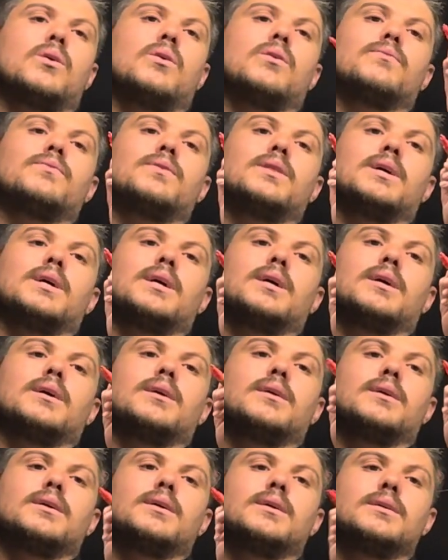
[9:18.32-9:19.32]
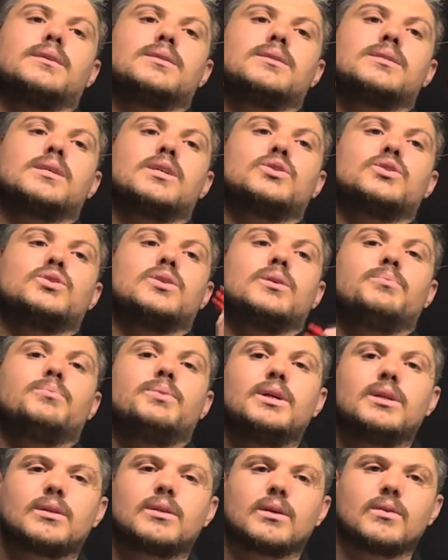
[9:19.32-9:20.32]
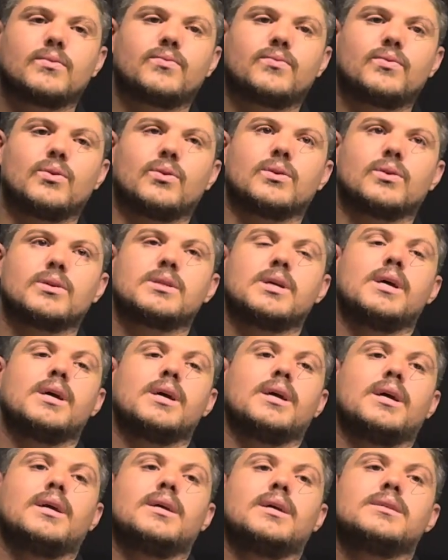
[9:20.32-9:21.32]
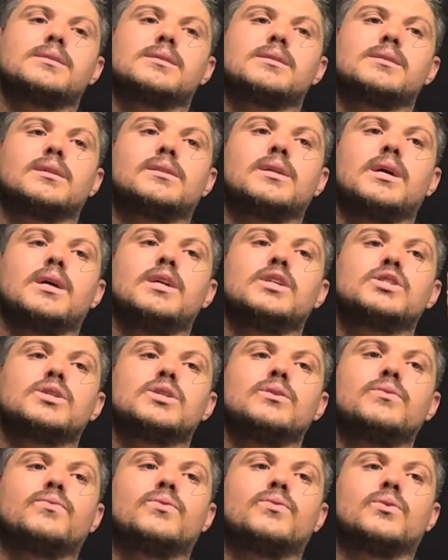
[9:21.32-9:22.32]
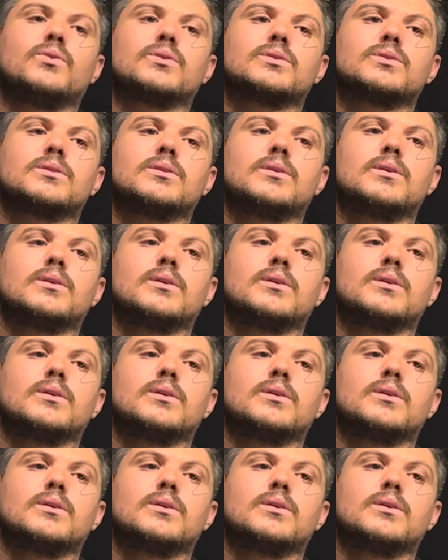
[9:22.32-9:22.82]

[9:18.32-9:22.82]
of the centripetal force is the tension force.